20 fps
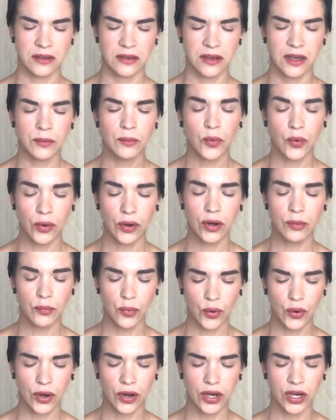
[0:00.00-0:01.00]
And more and
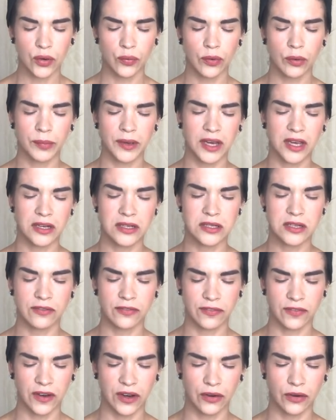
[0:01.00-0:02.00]
more you will begin to
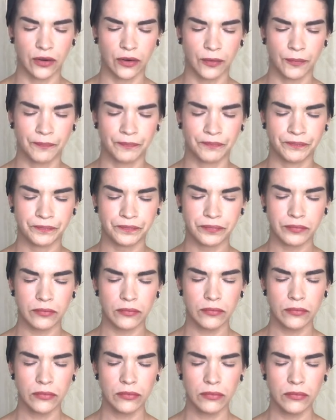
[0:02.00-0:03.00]
feel
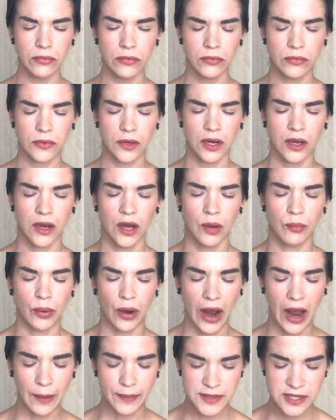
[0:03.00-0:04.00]

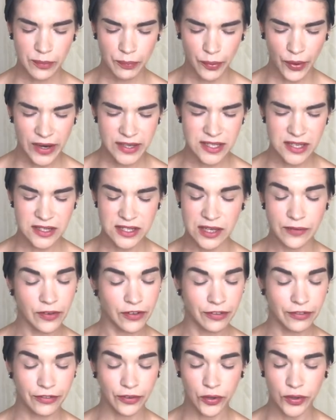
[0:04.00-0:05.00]
perhaps the presence of a
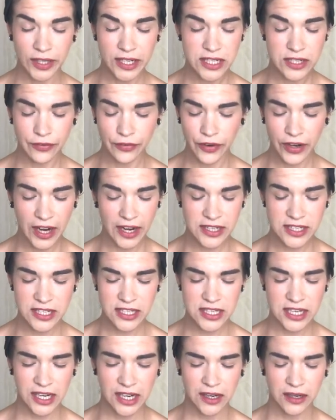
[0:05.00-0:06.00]
fully different
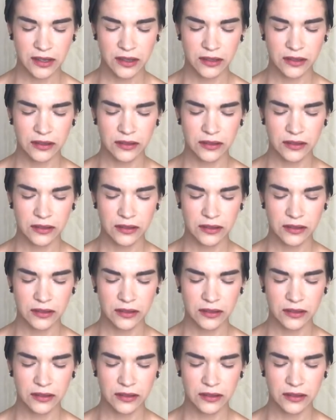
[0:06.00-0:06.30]
entity.